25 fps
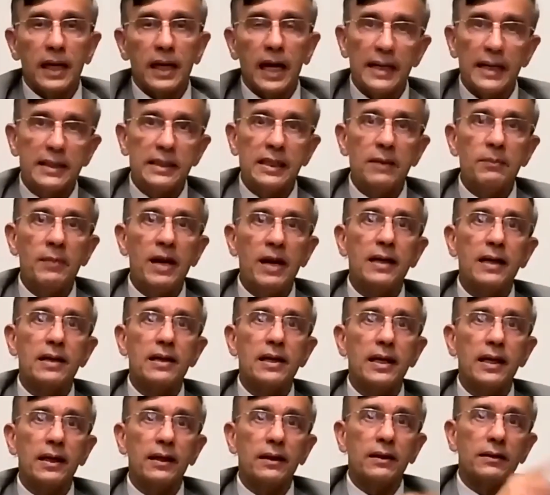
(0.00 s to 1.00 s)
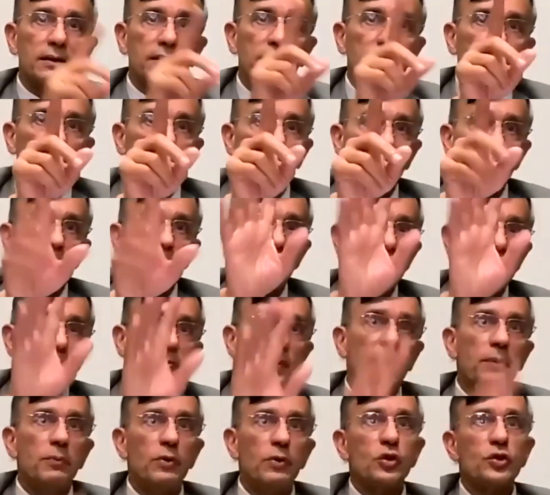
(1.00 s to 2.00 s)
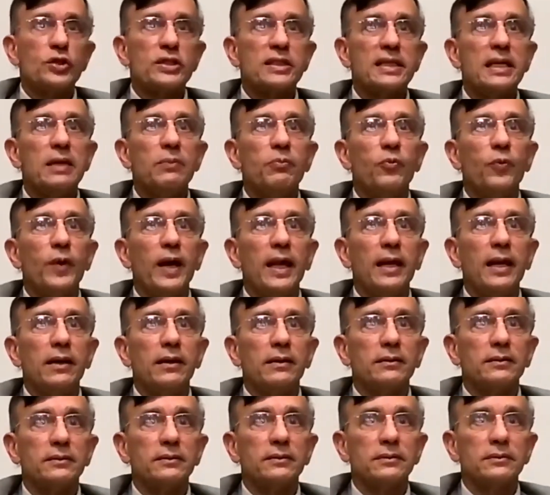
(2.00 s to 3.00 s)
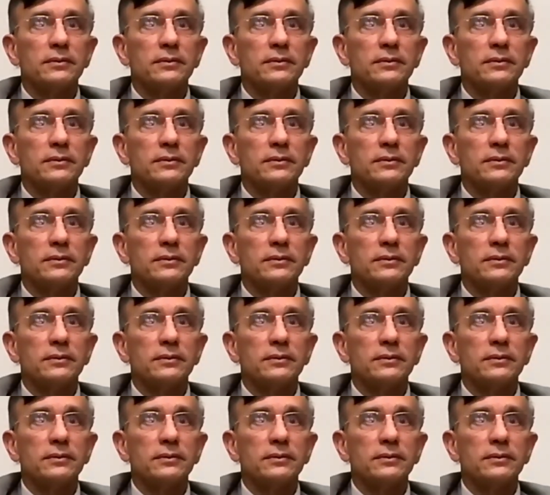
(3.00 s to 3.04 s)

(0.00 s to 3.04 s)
Ultimately, one must be able to sleep well.